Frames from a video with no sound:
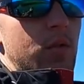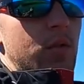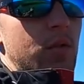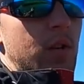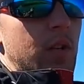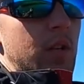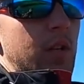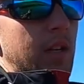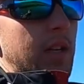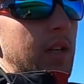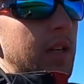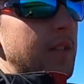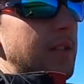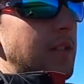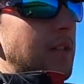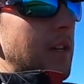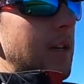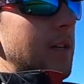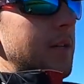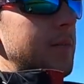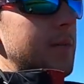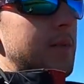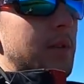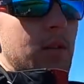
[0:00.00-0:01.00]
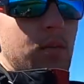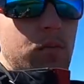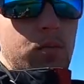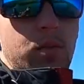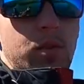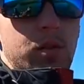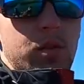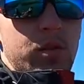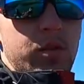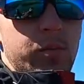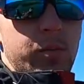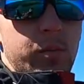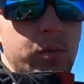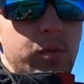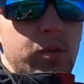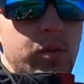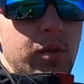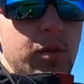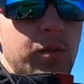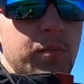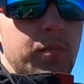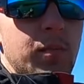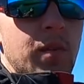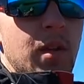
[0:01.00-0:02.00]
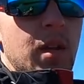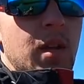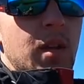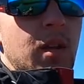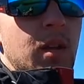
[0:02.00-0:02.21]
a lot of times it will spook them.